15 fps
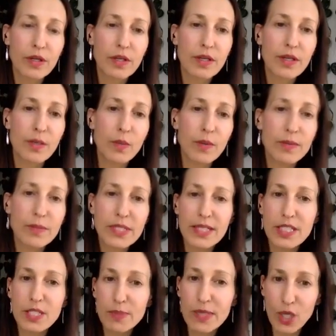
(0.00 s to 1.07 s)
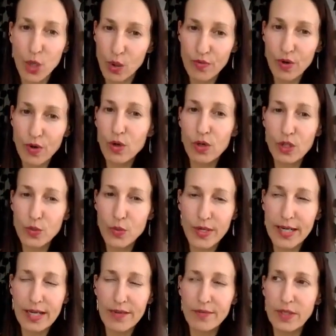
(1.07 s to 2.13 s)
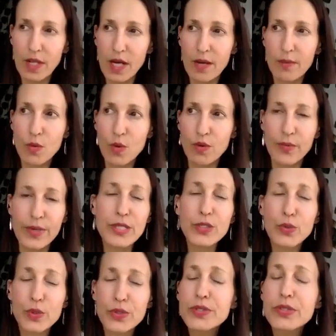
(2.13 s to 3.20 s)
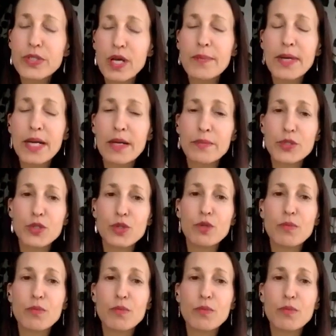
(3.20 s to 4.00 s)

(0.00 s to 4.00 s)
That website's being overhauled. We're going to have a lot more resources coming up soon,